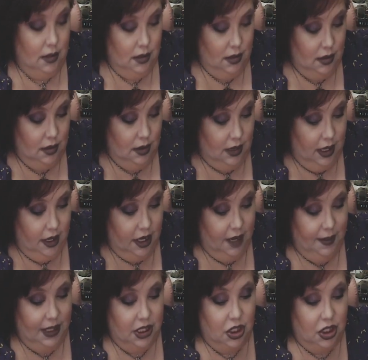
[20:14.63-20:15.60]
they're going to
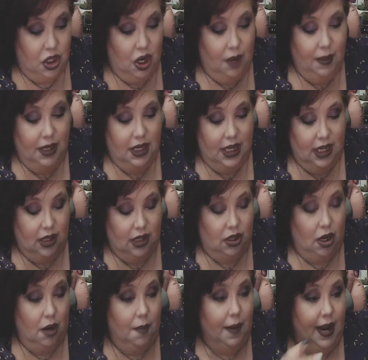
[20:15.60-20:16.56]
be determined to get
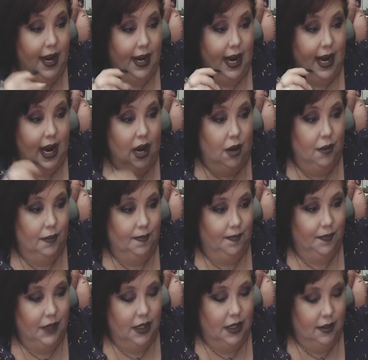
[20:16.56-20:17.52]
their man out.
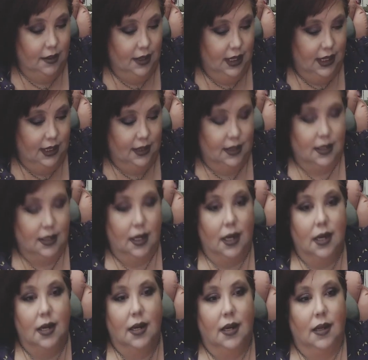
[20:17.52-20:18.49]
Here is
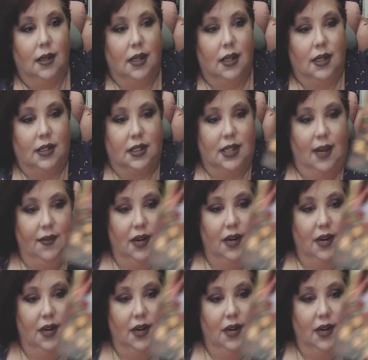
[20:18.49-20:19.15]
the Seven of